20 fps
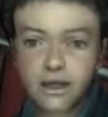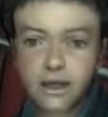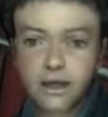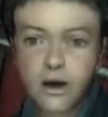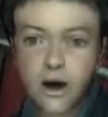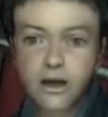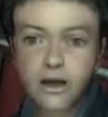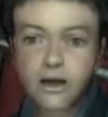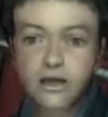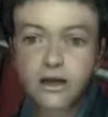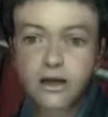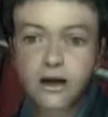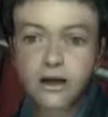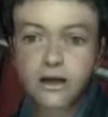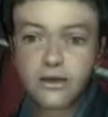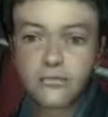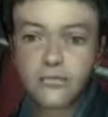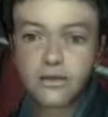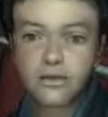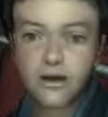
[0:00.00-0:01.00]
Nice
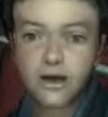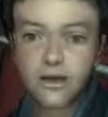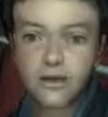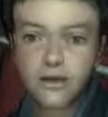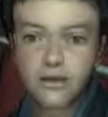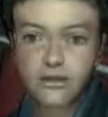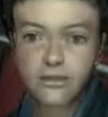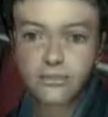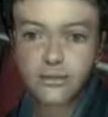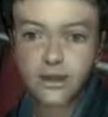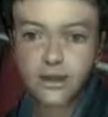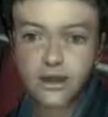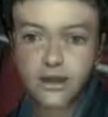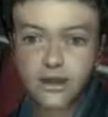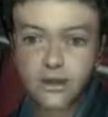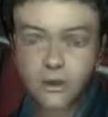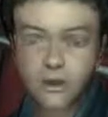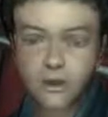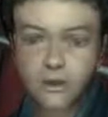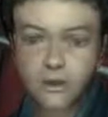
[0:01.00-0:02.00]
face, ugly shit.
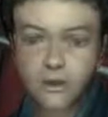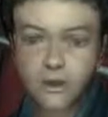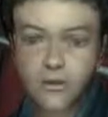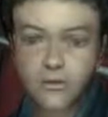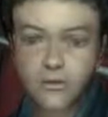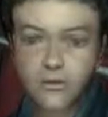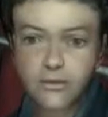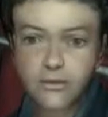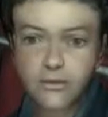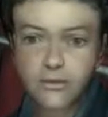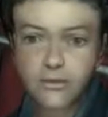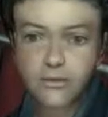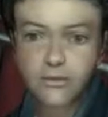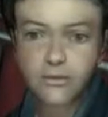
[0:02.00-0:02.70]
I mean, hi.